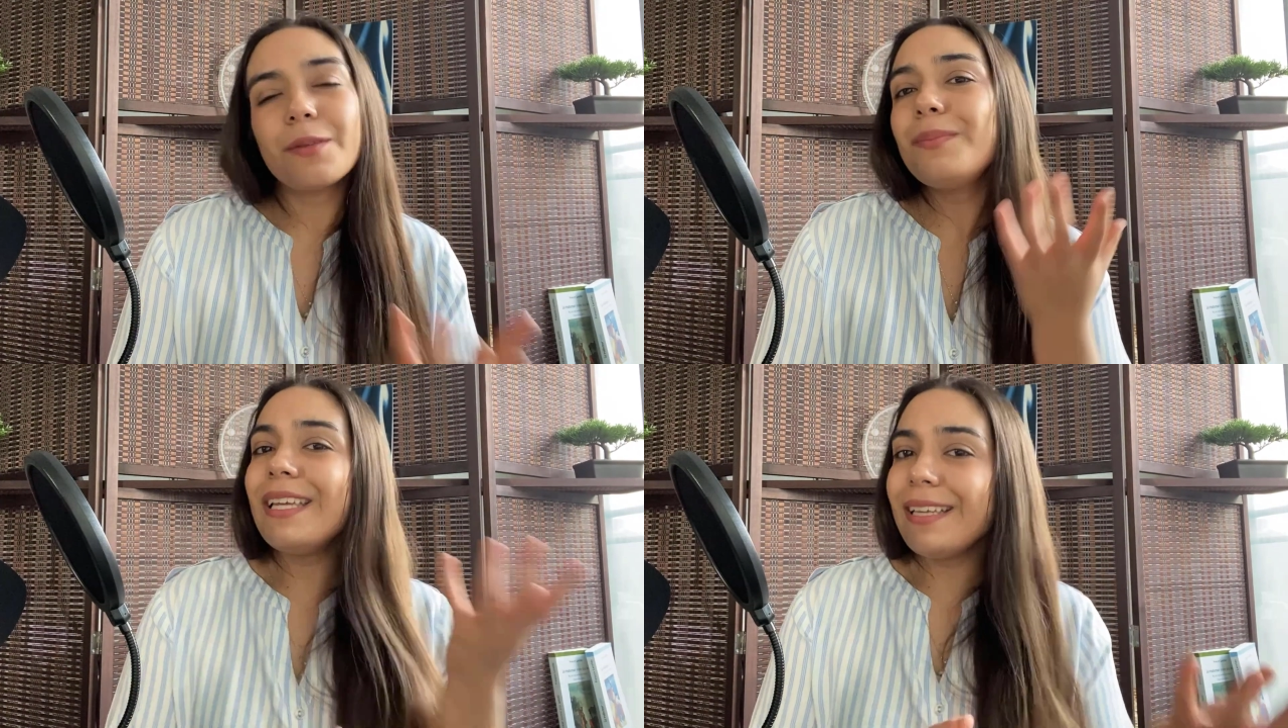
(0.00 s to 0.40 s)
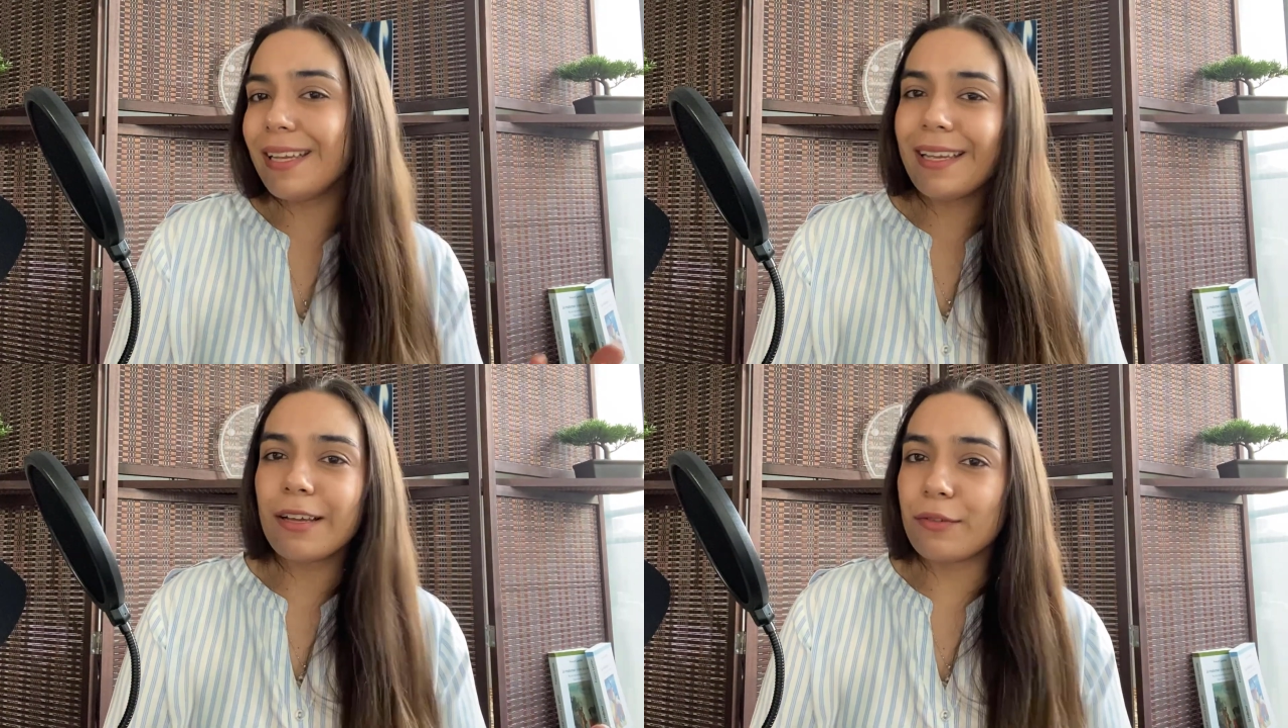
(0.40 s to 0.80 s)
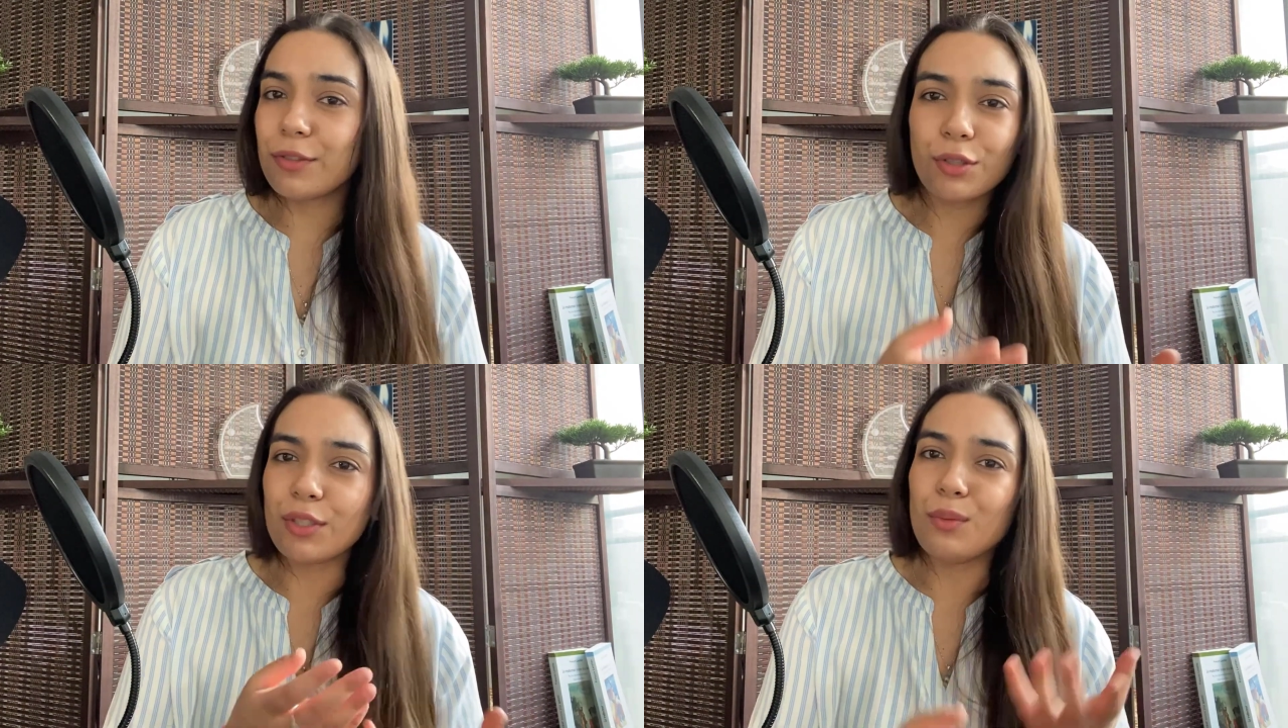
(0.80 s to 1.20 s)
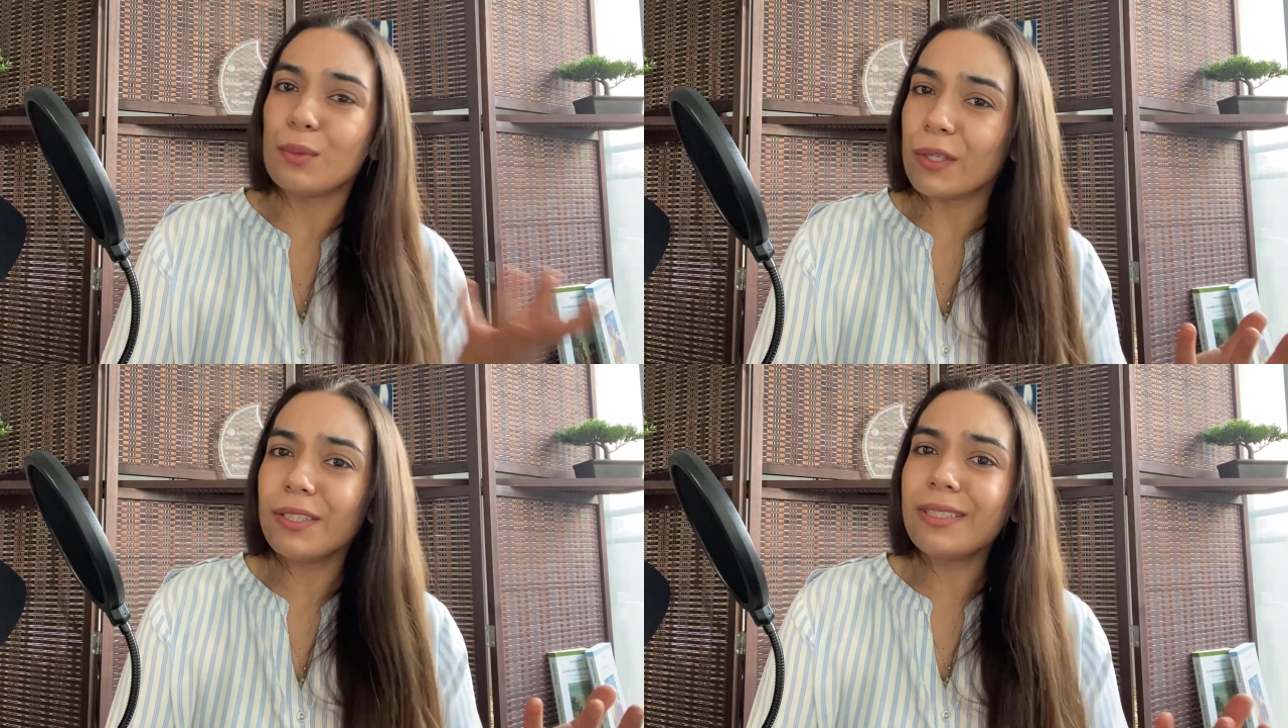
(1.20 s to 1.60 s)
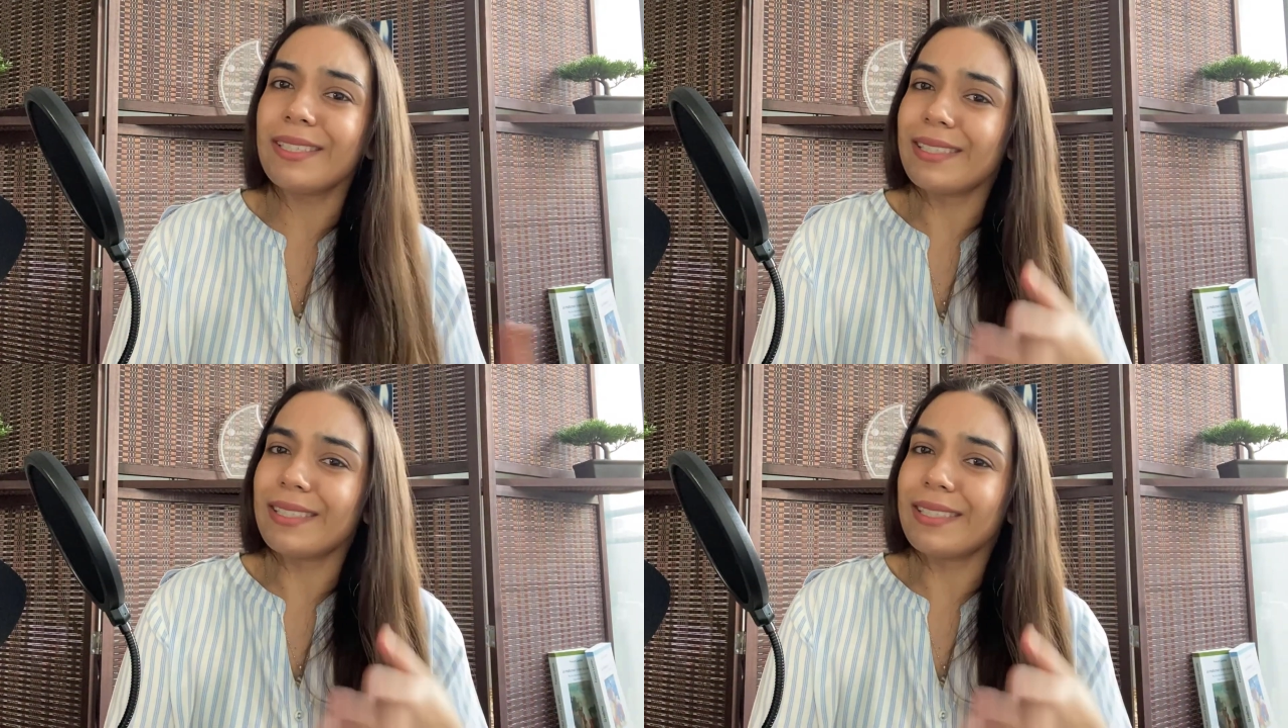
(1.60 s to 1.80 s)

the meaning of certain words,